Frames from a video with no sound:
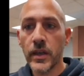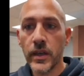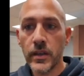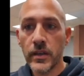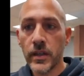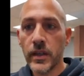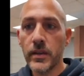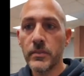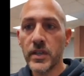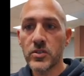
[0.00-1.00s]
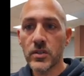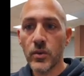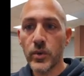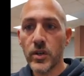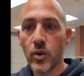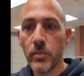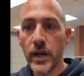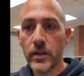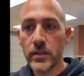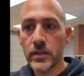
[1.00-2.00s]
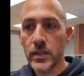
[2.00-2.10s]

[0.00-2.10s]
and make sure that we know about it.